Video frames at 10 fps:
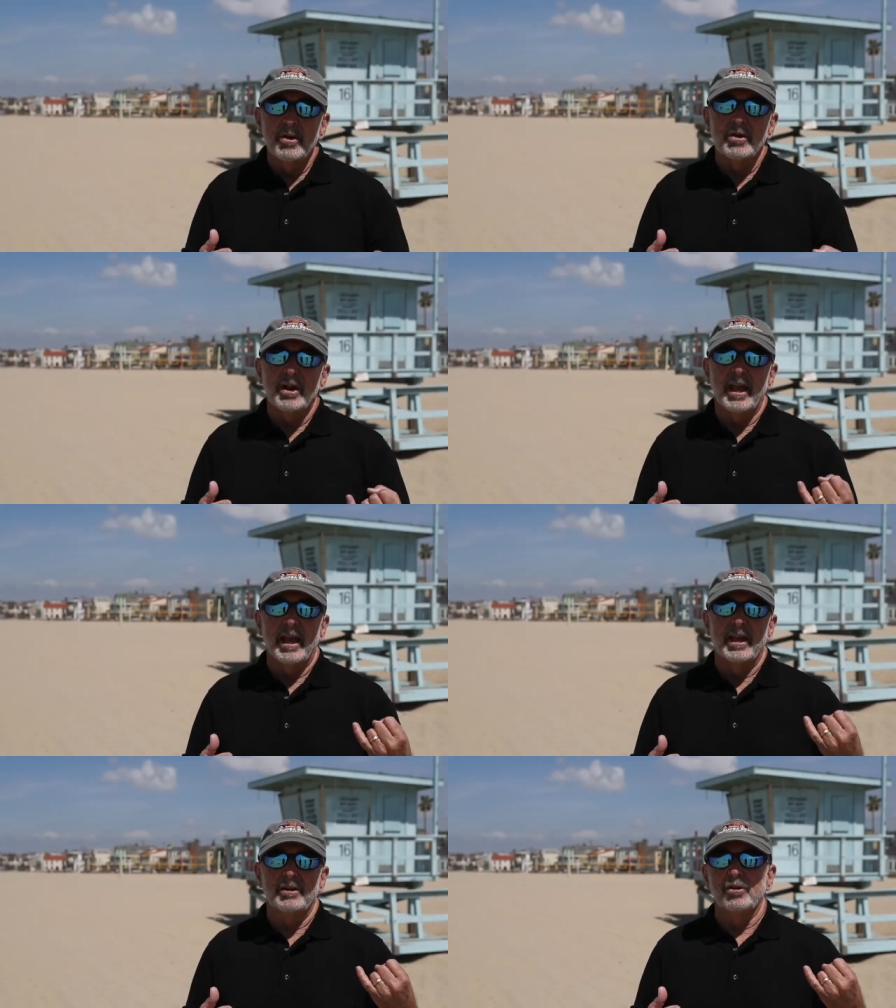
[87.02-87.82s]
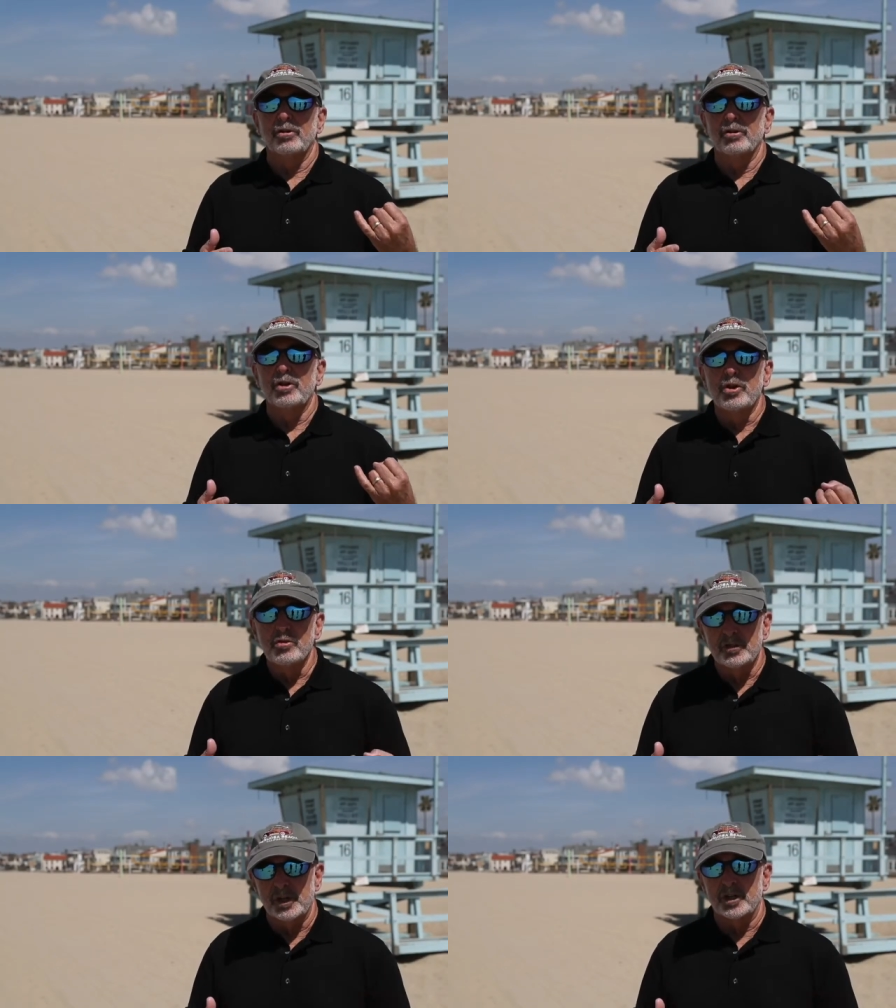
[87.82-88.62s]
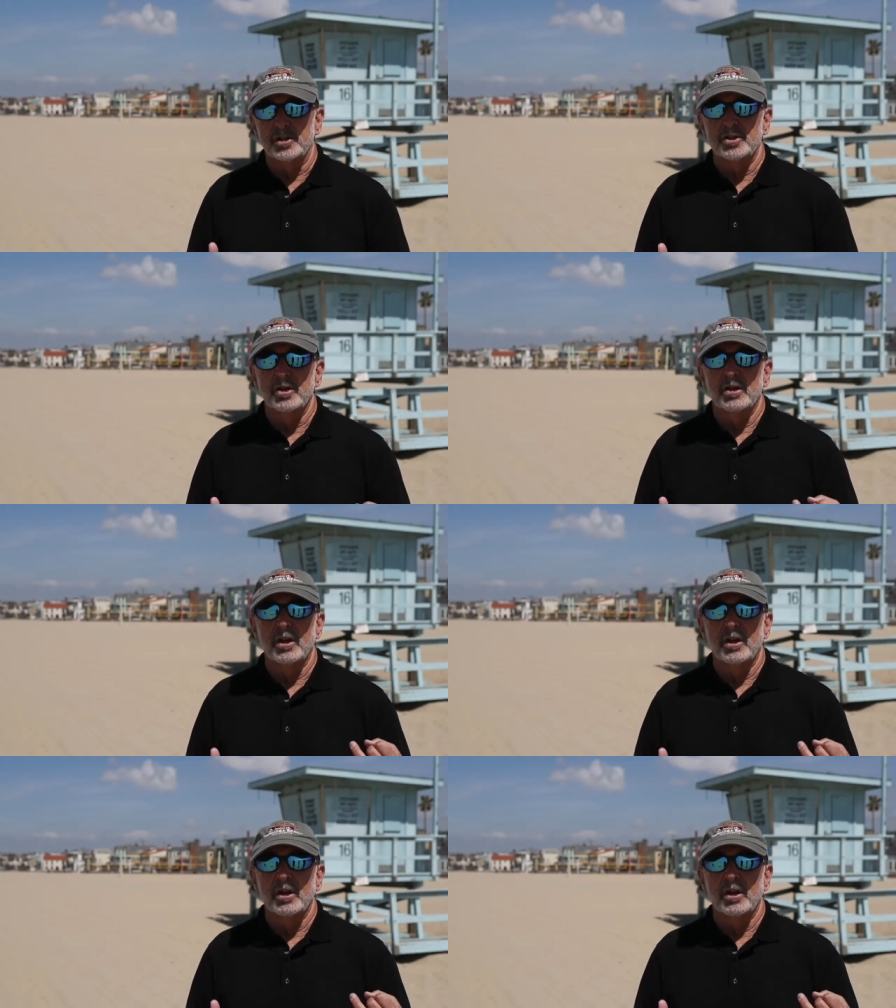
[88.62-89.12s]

you going to handle usage?